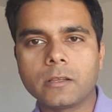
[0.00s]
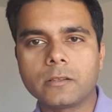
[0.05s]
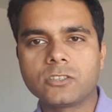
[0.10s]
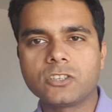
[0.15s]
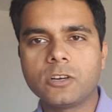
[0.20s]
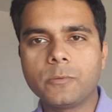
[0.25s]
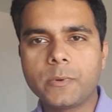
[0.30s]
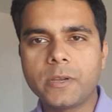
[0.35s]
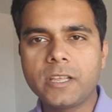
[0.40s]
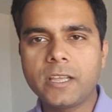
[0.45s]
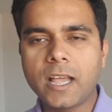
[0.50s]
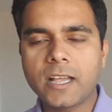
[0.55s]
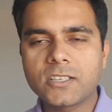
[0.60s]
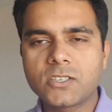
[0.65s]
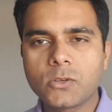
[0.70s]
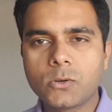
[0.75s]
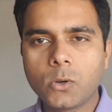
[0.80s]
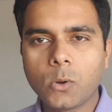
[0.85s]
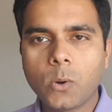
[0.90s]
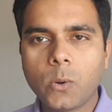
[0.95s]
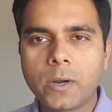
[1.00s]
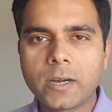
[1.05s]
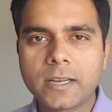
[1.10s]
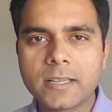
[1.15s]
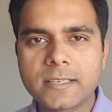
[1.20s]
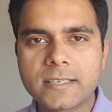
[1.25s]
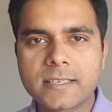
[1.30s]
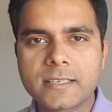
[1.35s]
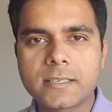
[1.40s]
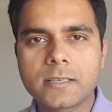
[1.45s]
Germany, as you know, it
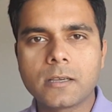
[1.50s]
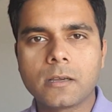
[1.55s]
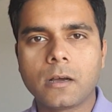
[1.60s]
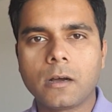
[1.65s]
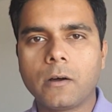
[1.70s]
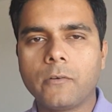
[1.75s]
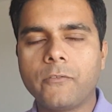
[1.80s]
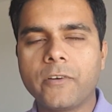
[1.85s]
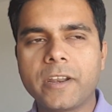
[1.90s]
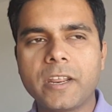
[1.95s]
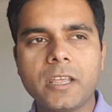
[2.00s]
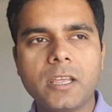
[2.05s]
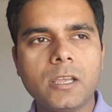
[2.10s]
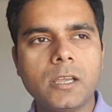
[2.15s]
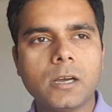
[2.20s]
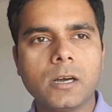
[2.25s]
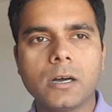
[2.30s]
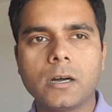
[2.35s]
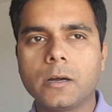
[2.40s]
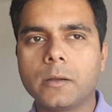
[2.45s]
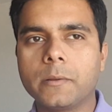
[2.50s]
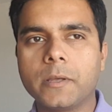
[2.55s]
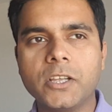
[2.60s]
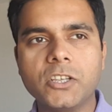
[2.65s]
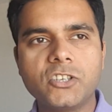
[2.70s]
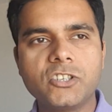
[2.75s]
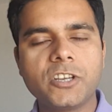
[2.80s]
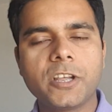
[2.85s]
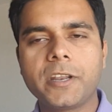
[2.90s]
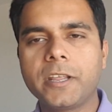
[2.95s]
is a very
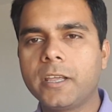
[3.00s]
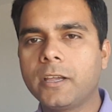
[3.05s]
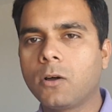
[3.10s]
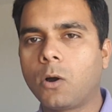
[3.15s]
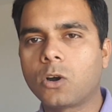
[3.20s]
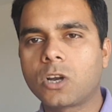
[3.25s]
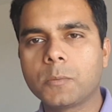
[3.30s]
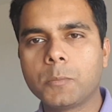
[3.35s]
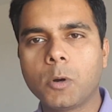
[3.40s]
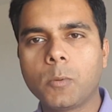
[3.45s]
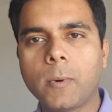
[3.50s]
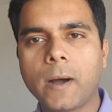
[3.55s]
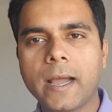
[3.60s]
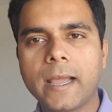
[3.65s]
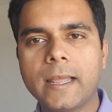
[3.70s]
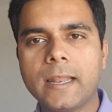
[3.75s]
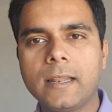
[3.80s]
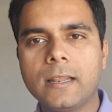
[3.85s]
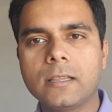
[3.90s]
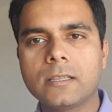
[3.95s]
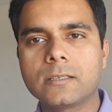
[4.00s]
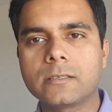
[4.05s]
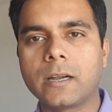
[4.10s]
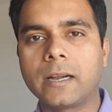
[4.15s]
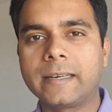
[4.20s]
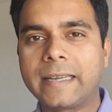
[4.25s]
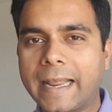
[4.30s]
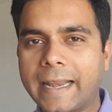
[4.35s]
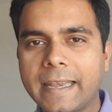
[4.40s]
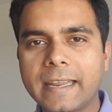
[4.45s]
engineering, automobile
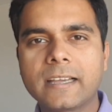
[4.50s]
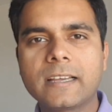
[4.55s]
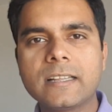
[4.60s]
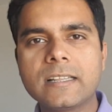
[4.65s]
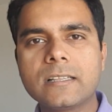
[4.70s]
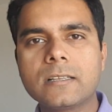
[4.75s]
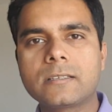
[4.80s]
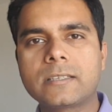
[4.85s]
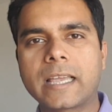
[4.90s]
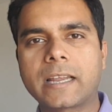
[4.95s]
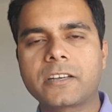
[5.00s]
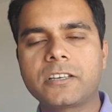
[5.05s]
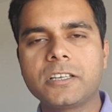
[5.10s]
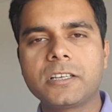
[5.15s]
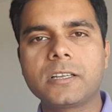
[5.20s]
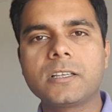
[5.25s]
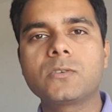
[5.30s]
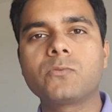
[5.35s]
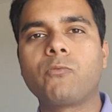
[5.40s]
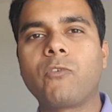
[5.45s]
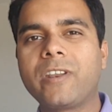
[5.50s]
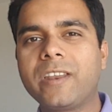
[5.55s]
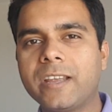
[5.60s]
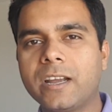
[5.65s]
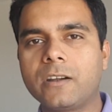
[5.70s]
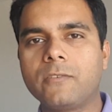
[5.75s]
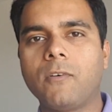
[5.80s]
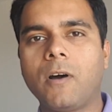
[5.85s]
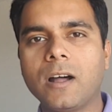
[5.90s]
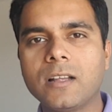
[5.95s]
and technical sector is very
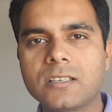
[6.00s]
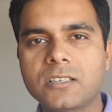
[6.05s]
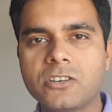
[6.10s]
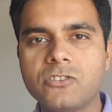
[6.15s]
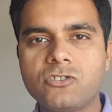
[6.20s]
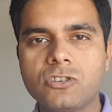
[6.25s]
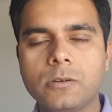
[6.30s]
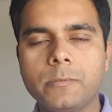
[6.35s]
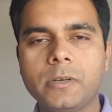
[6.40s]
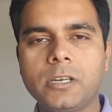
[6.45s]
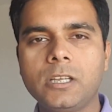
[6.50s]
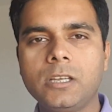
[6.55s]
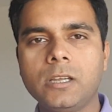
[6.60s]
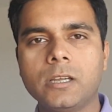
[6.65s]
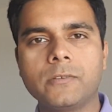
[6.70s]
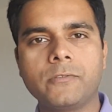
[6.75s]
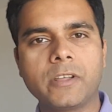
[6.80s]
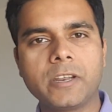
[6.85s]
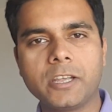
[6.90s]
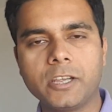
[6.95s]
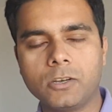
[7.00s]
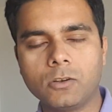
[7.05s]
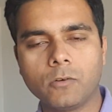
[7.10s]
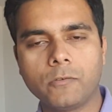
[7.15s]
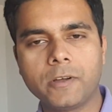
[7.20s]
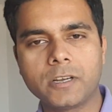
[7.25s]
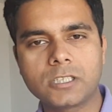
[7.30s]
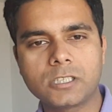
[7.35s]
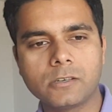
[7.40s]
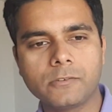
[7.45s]
advanced in Germany, very
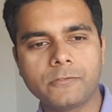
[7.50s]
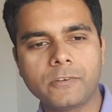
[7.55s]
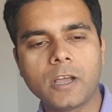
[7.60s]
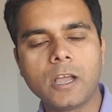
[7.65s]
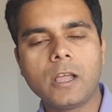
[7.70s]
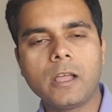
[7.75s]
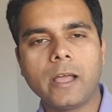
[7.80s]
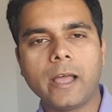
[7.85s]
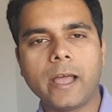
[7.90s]
innovative,